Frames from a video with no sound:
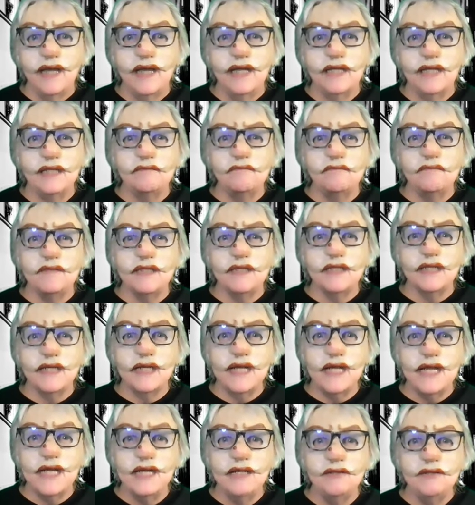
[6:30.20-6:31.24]
and it
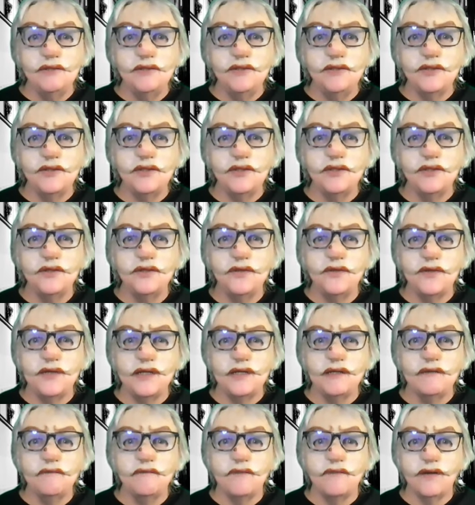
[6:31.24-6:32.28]
began to
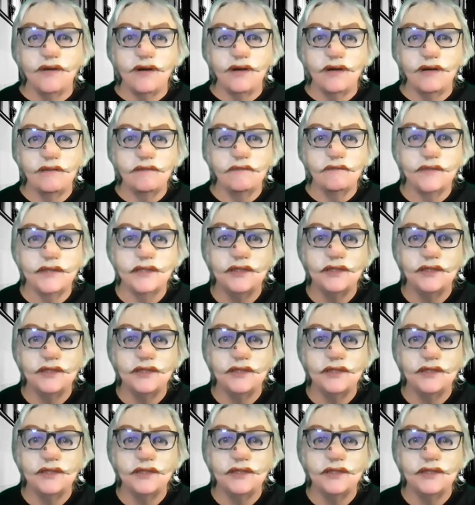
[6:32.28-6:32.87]
evolve